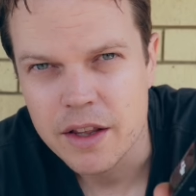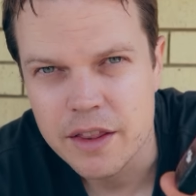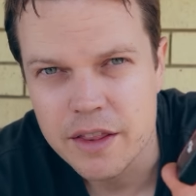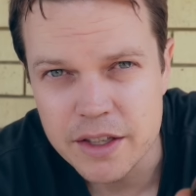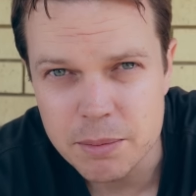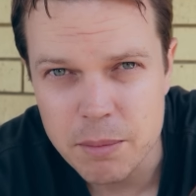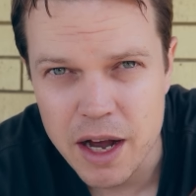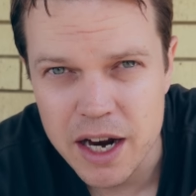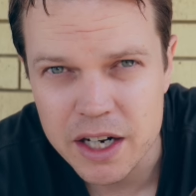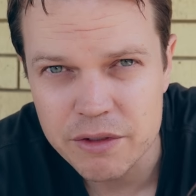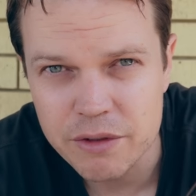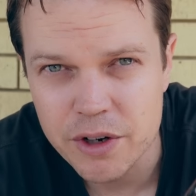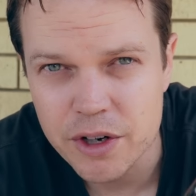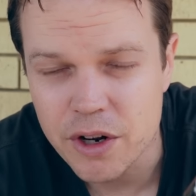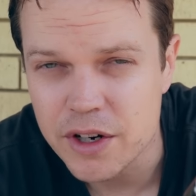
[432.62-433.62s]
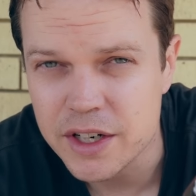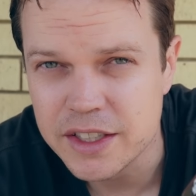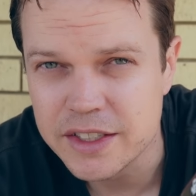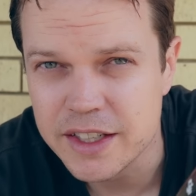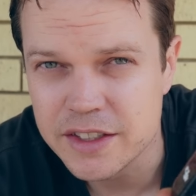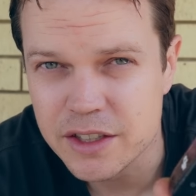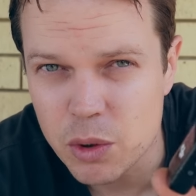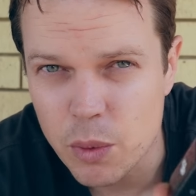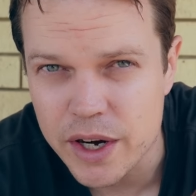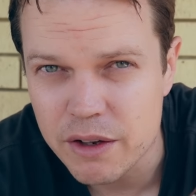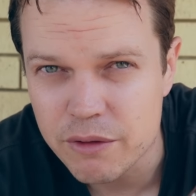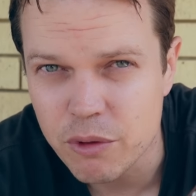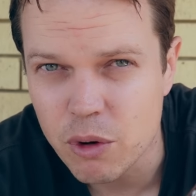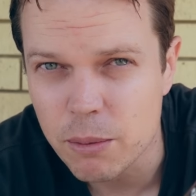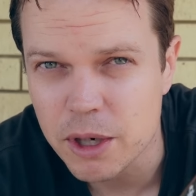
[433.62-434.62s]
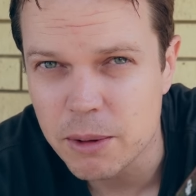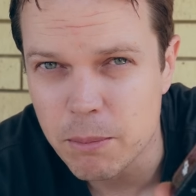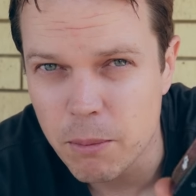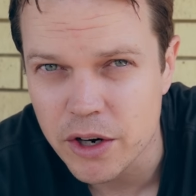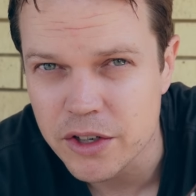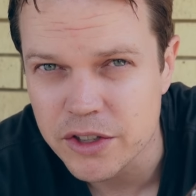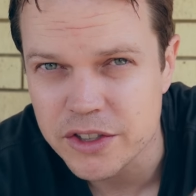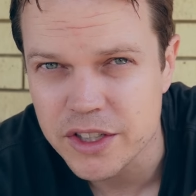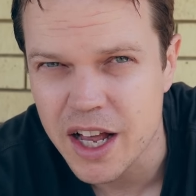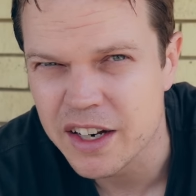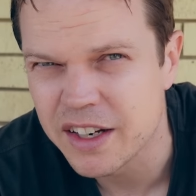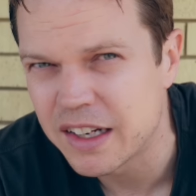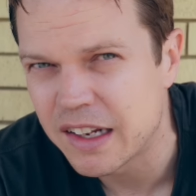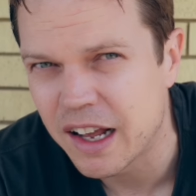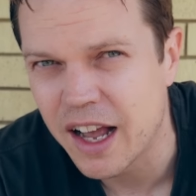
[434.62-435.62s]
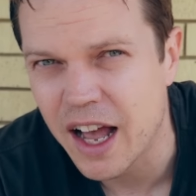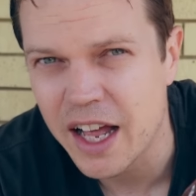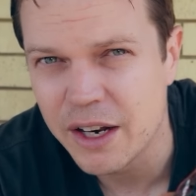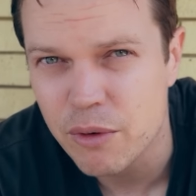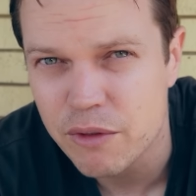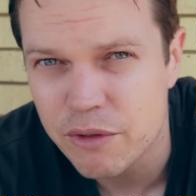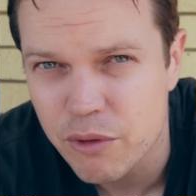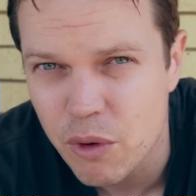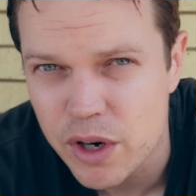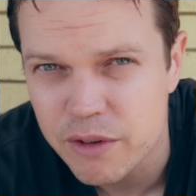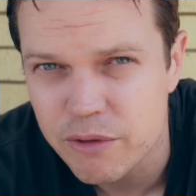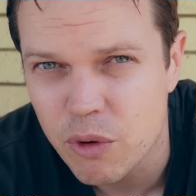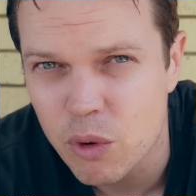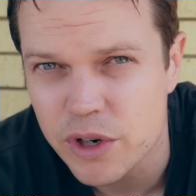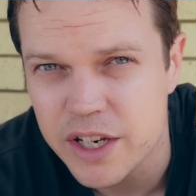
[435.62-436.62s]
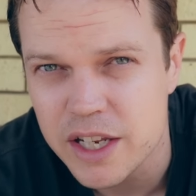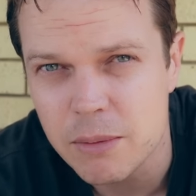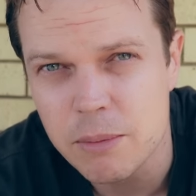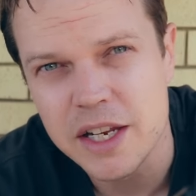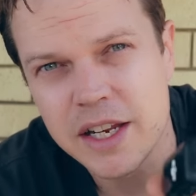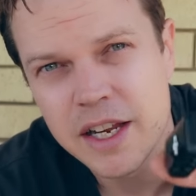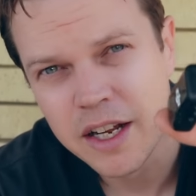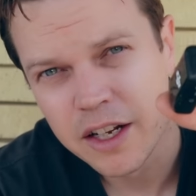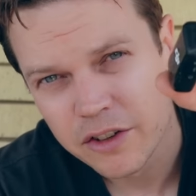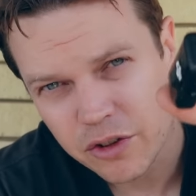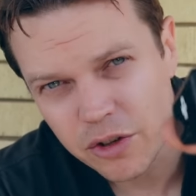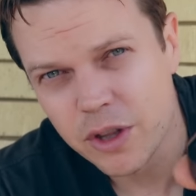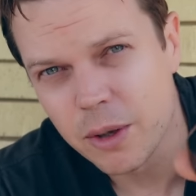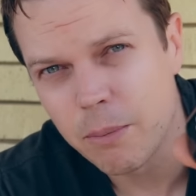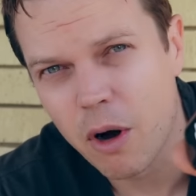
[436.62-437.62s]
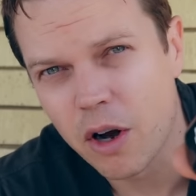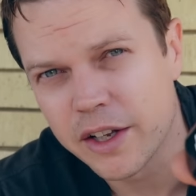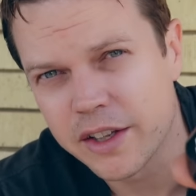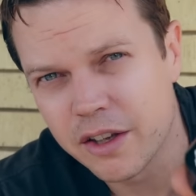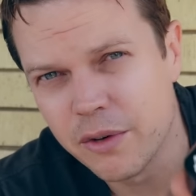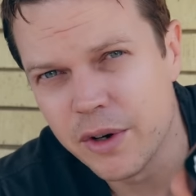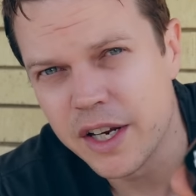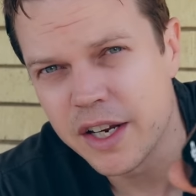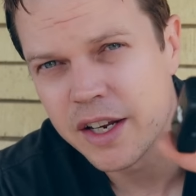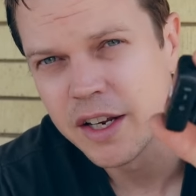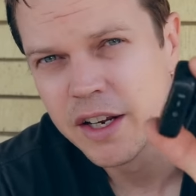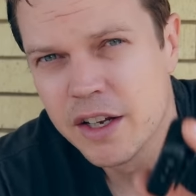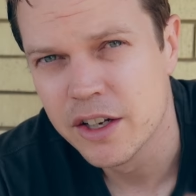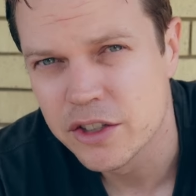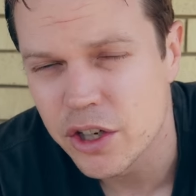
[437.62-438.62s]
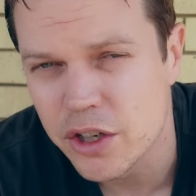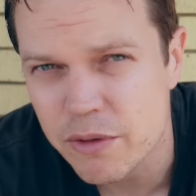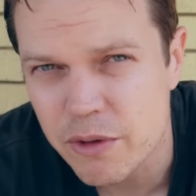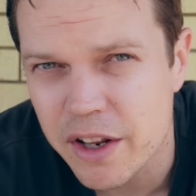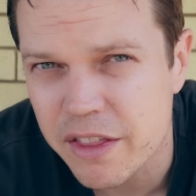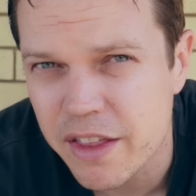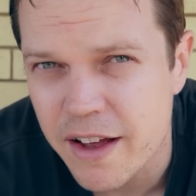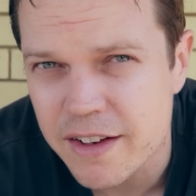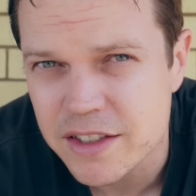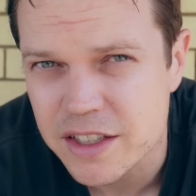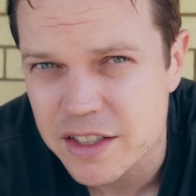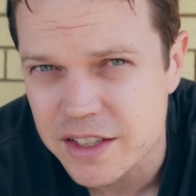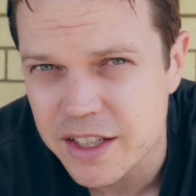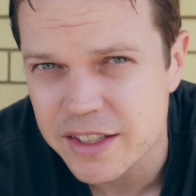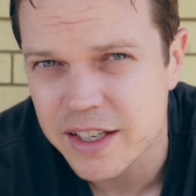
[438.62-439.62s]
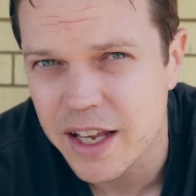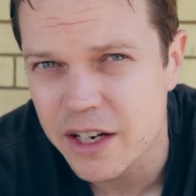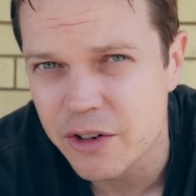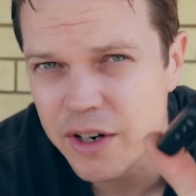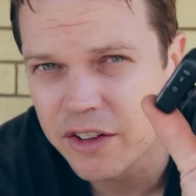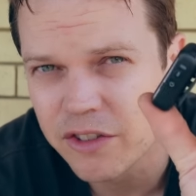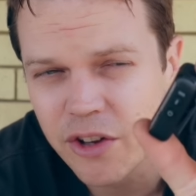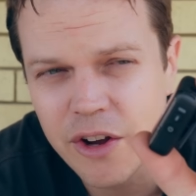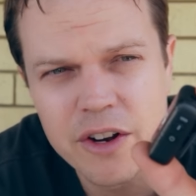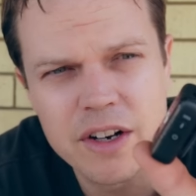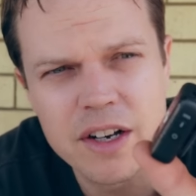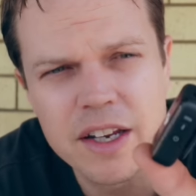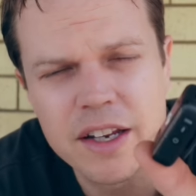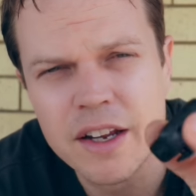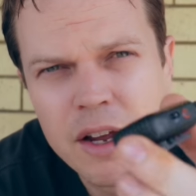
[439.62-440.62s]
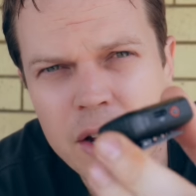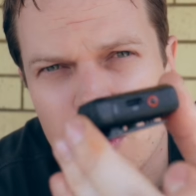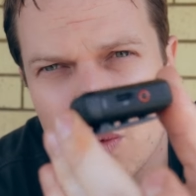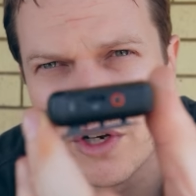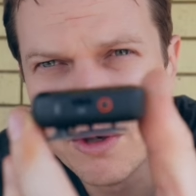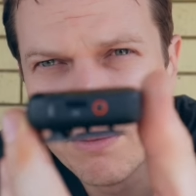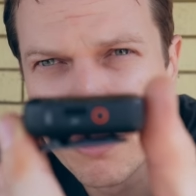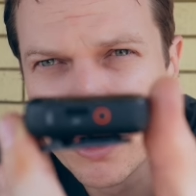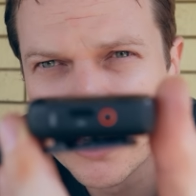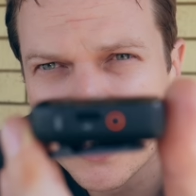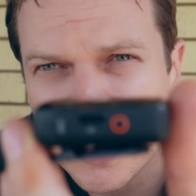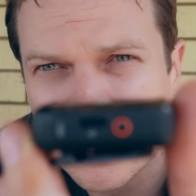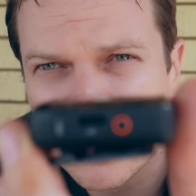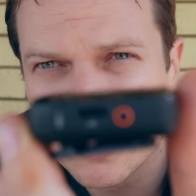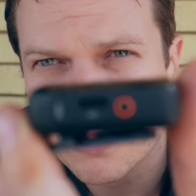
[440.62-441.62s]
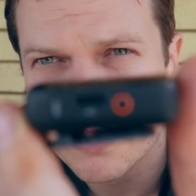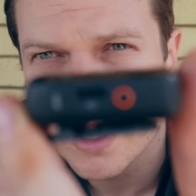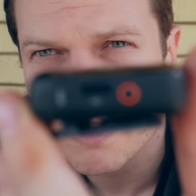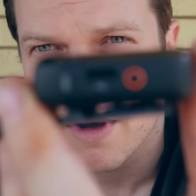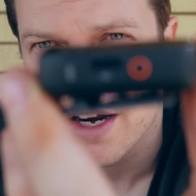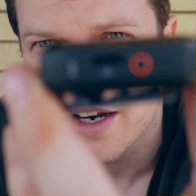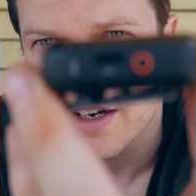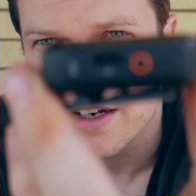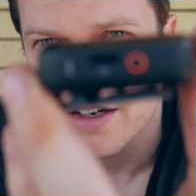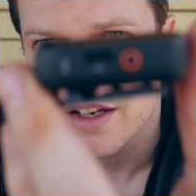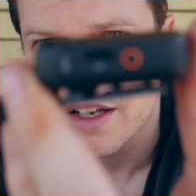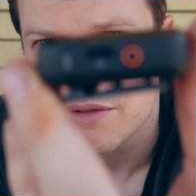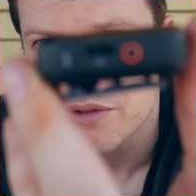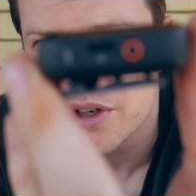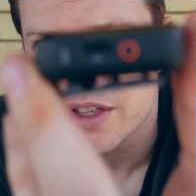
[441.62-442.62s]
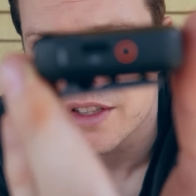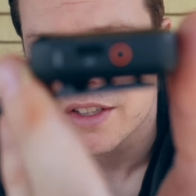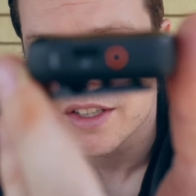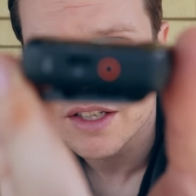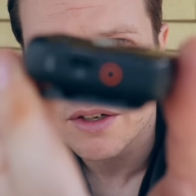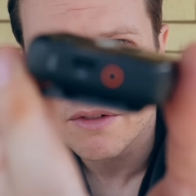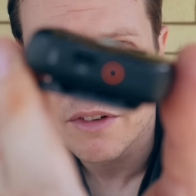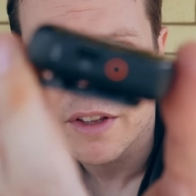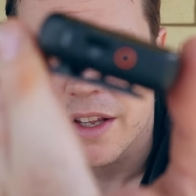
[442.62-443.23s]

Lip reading: This microphone only sends 24-bit mono sound at like 144 dB to the Pocket 3. So you've got 1600 internally when you push that little red button, if you can see it over